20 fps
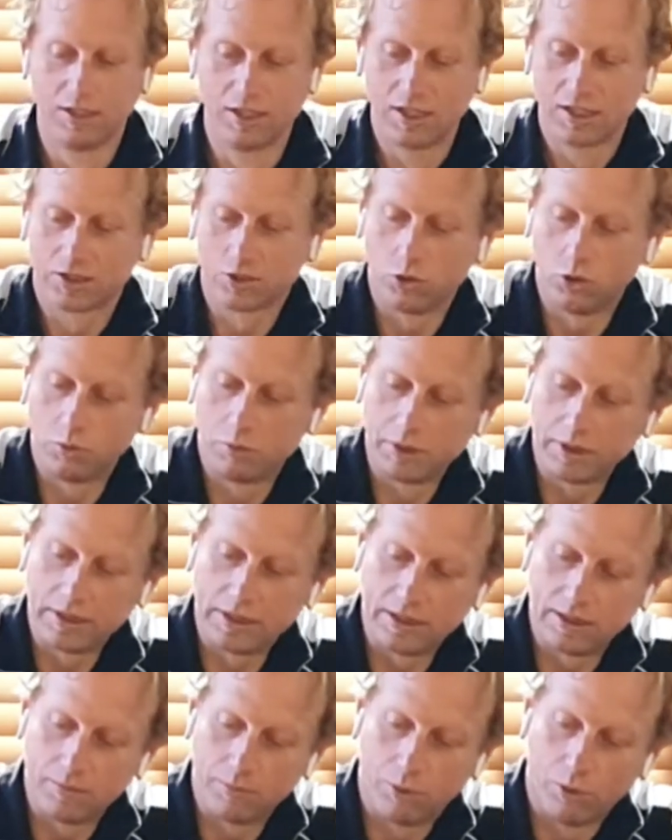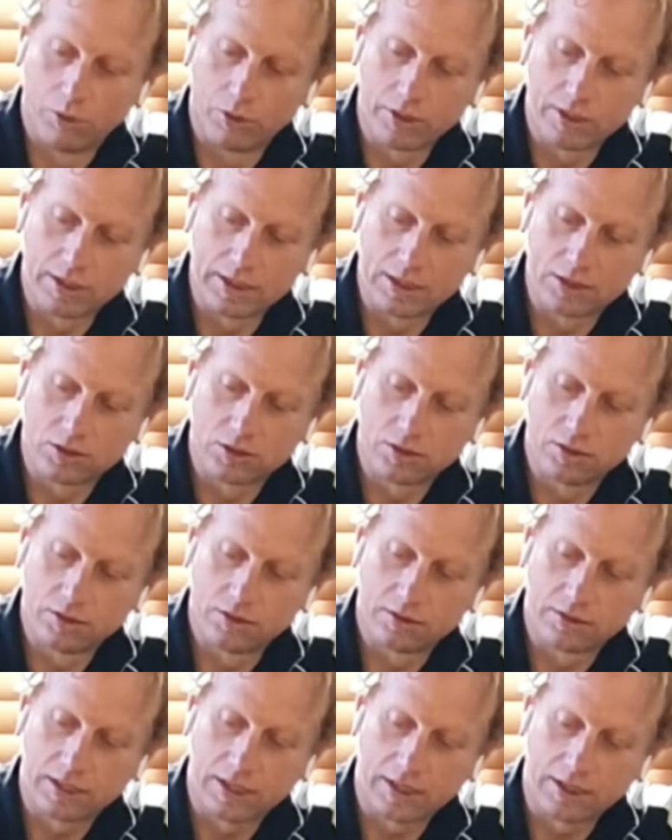So we'll be importing these
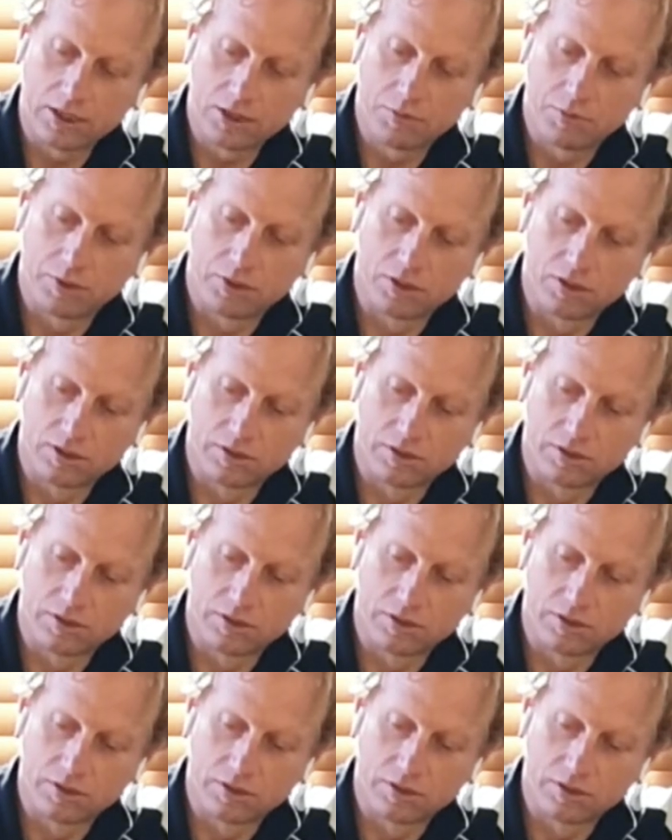cutters because